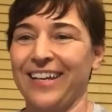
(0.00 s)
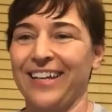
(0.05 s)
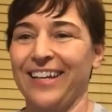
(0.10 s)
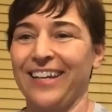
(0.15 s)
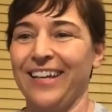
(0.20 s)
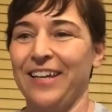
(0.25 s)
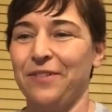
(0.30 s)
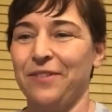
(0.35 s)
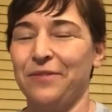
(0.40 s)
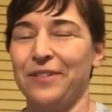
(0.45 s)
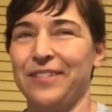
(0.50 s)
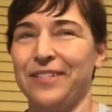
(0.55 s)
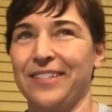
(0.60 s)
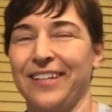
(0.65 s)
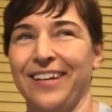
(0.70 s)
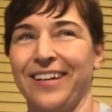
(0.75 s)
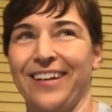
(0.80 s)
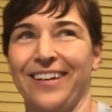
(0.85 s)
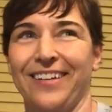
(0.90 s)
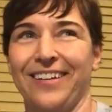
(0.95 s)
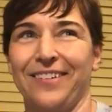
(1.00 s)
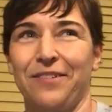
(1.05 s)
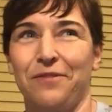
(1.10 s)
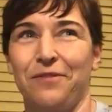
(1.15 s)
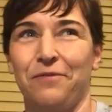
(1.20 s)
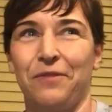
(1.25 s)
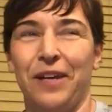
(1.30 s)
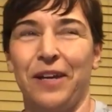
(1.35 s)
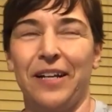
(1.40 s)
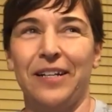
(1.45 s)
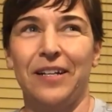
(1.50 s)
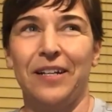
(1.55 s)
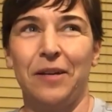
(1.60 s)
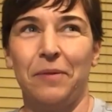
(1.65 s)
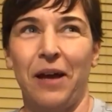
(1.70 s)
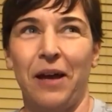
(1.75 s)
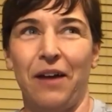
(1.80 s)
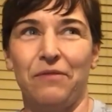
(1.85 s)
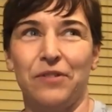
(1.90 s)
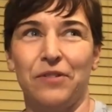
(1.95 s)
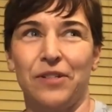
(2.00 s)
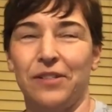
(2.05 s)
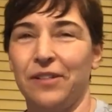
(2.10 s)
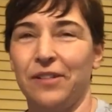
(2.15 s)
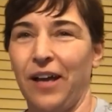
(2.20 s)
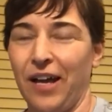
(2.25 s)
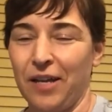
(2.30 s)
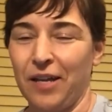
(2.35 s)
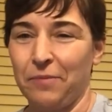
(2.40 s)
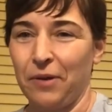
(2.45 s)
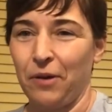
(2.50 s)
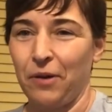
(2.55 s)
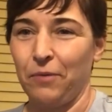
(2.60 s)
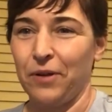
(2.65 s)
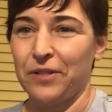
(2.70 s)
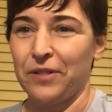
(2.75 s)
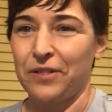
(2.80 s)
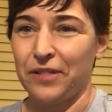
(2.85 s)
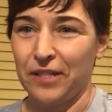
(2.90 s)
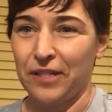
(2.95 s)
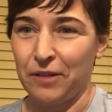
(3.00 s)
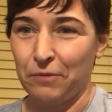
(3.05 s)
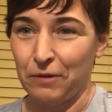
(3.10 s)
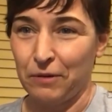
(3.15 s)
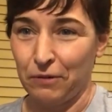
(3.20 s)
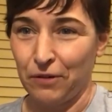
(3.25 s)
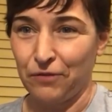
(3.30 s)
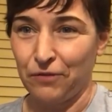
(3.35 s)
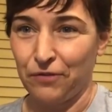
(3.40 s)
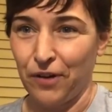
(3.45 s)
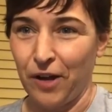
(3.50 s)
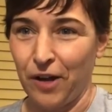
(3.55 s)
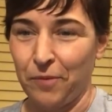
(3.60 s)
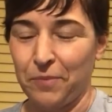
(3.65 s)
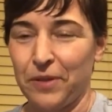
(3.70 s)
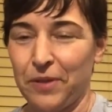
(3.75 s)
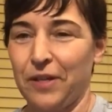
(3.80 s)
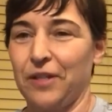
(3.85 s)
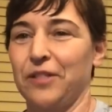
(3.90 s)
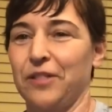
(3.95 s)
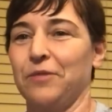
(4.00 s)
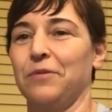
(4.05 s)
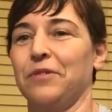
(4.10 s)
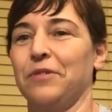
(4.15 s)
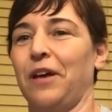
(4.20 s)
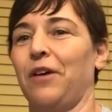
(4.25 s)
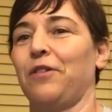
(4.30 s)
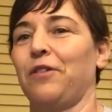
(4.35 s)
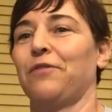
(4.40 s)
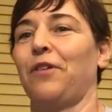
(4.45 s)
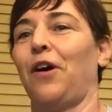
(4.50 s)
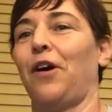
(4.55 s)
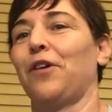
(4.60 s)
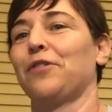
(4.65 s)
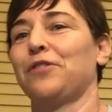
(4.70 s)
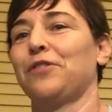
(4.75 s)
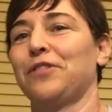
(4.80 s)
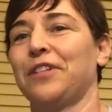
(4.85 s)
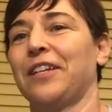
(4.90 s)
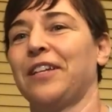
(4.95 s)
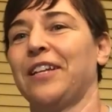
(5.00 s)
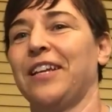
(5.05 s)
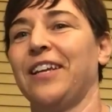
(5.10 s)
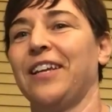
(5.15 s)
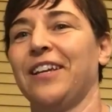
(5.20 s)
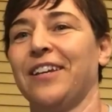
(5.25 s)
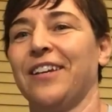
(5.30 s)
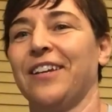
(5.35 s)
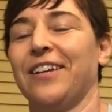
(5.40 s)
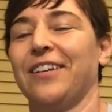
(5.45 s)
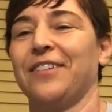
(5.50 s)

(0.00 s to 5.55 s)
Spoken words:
It was we ended up having to lie about what city we were from because it was out of our city.